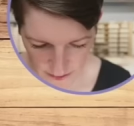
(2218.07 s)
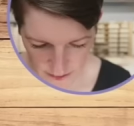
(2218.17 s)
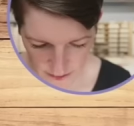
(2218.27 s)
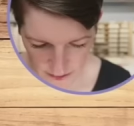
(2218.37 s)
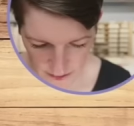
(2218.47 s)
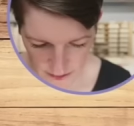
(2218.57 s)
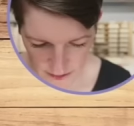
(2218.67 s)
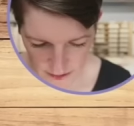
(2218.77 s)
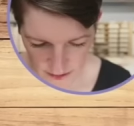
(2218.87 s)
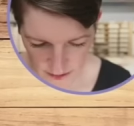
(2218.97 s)

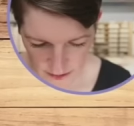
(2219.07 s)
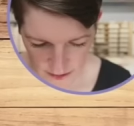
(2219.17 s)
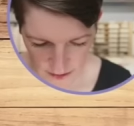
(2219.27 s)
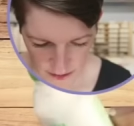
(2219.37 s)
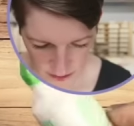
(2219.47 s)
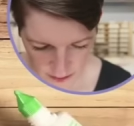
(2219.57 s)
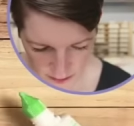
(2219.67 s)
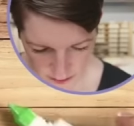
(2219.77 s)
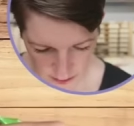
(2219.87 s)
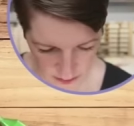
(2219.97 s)

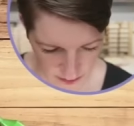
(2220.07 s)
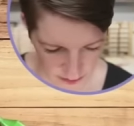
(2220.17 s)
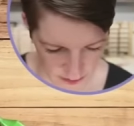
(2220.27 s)
(silence)